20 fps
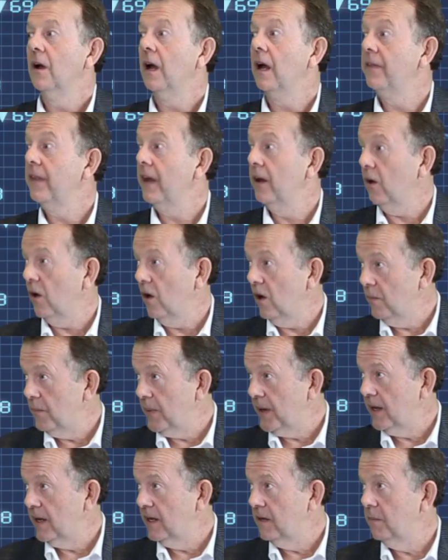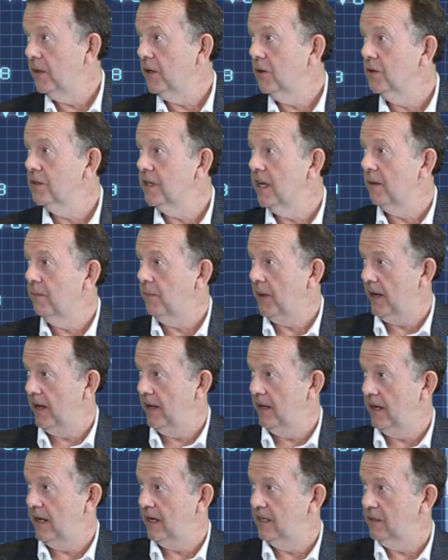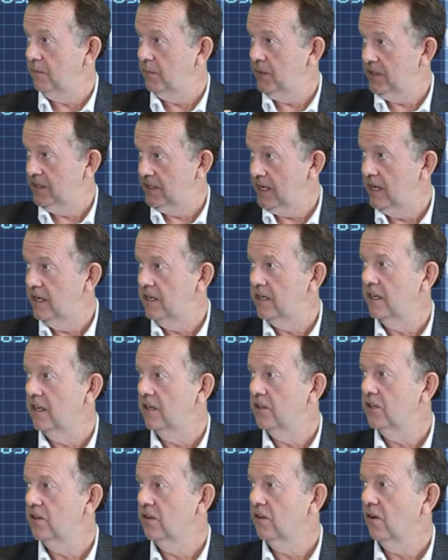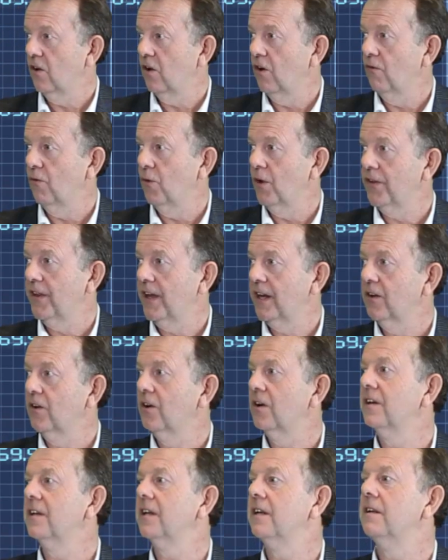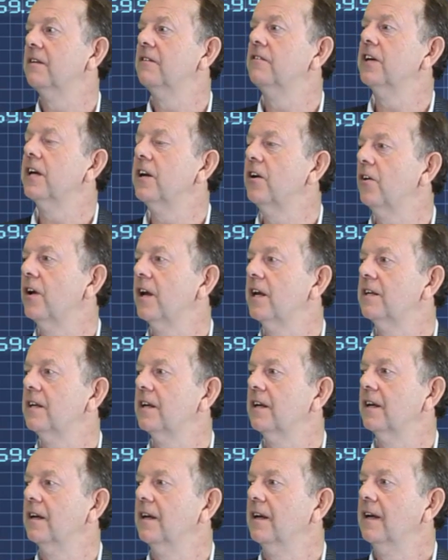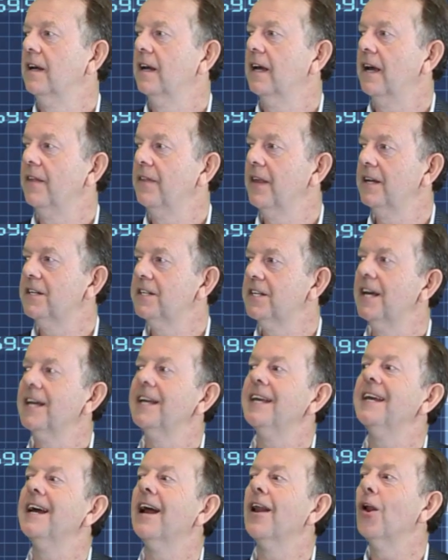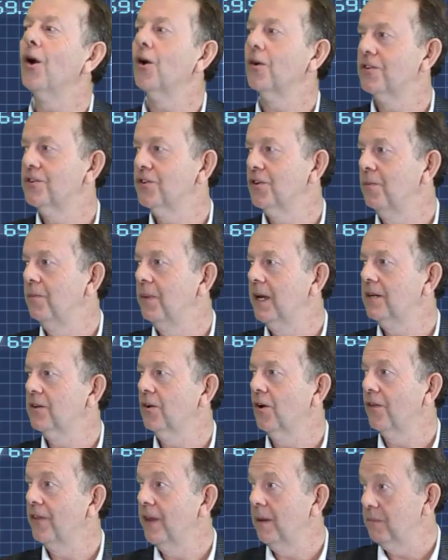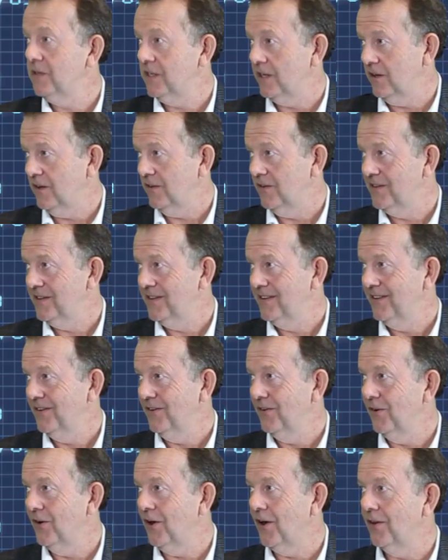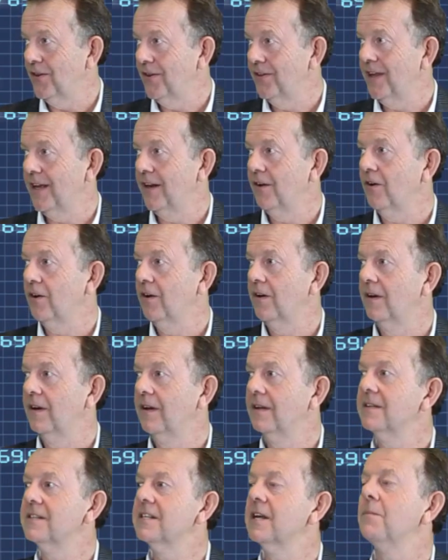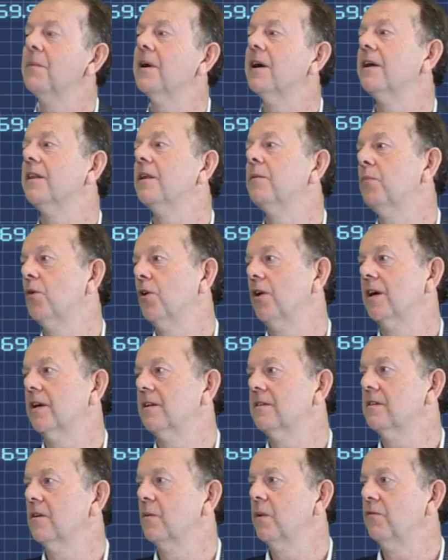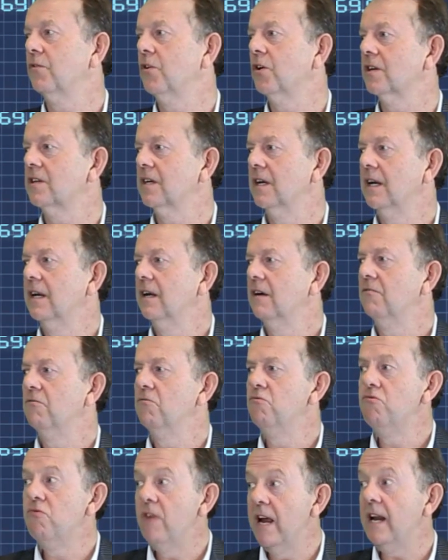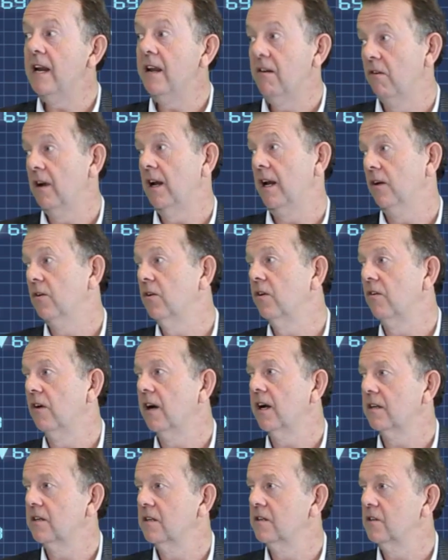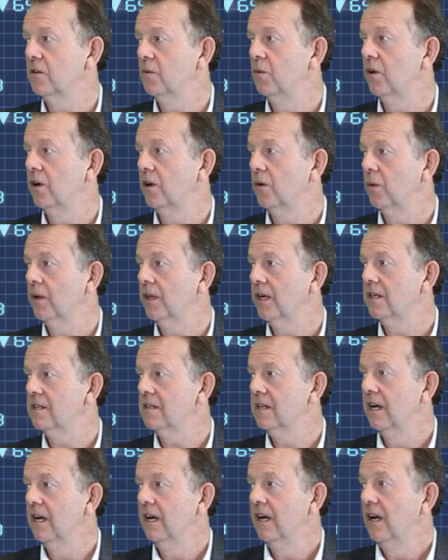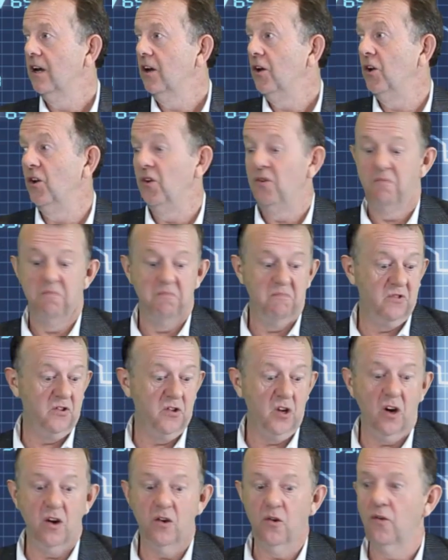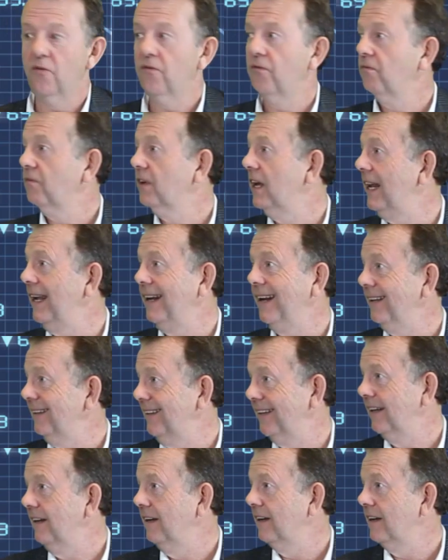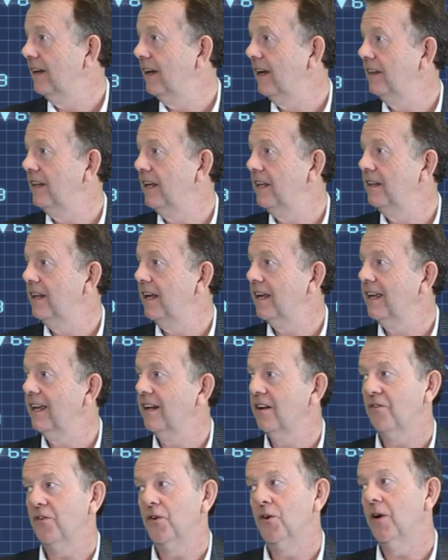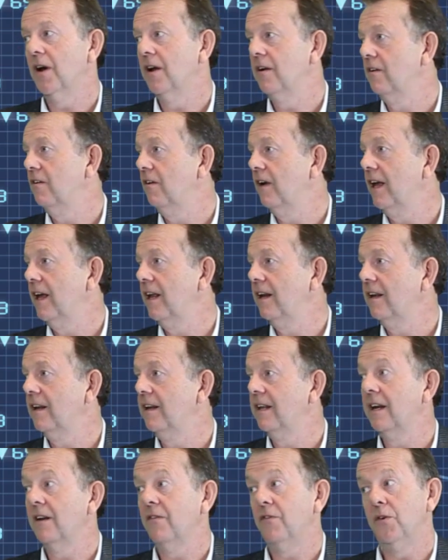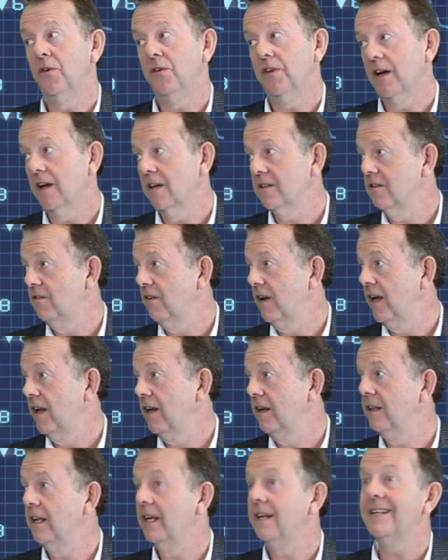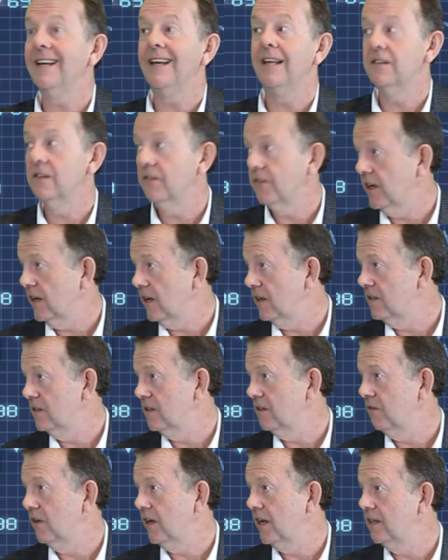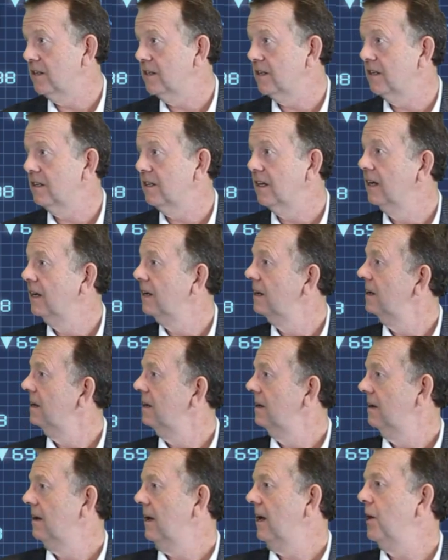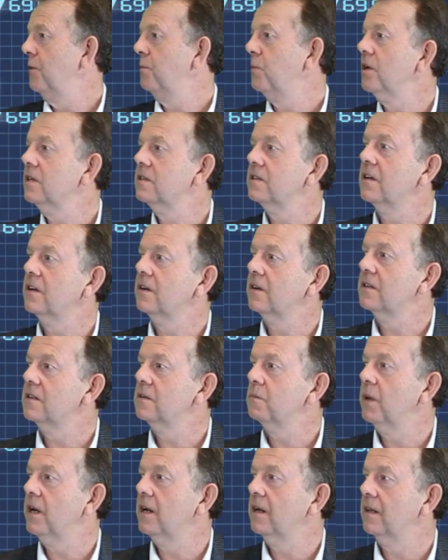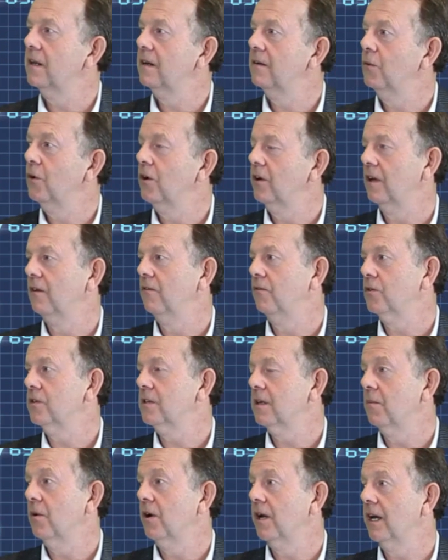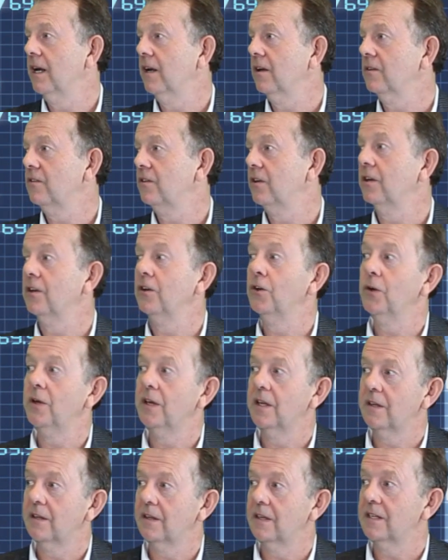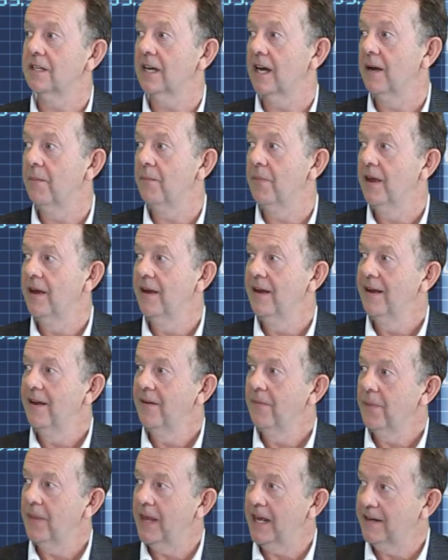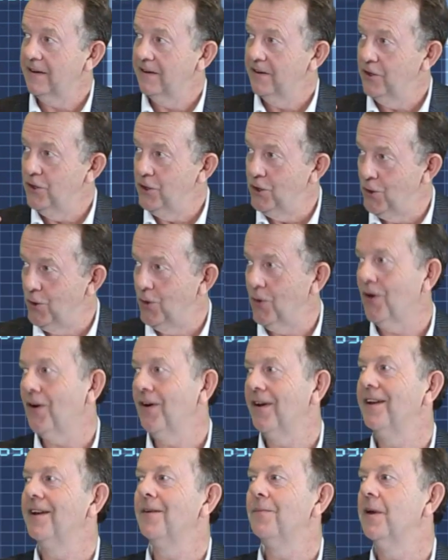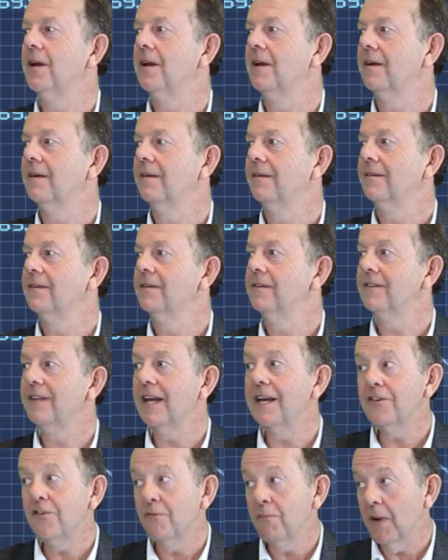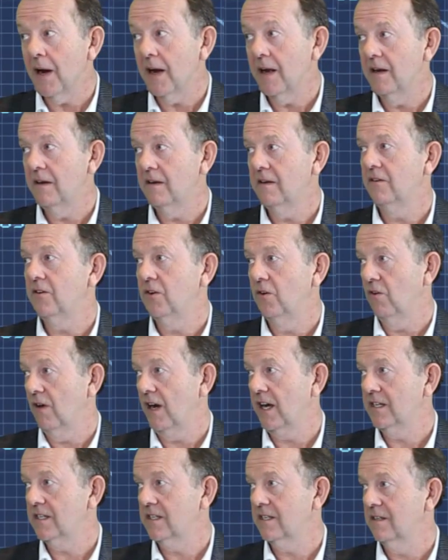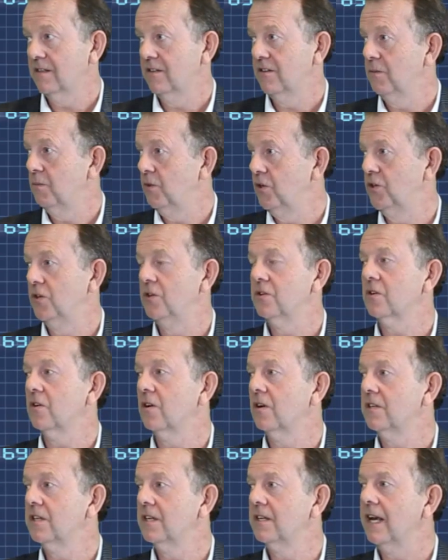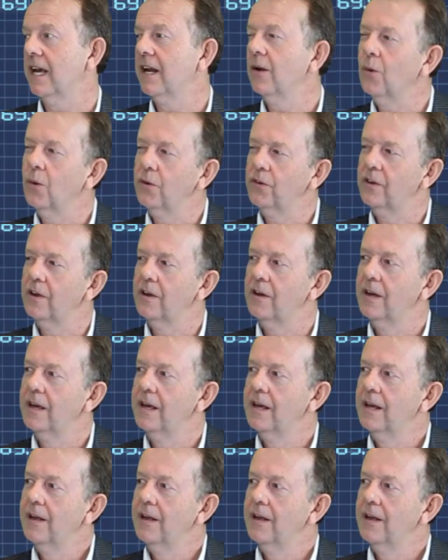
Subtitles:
And they are paid because they're paid as a percentage of what that content is generating. And they're taking a long-term bet on themselves rather than on some other product. So we've got really, really good writers who work with us who start off getting nothing, and then they get a few hundred Rand, and then a few thousand Rand, and then tens of thousands of Rands, and hey presto, it's better than working for somebody else. You can do it at the time that you are in a better state of mind to write, to produce content, and also,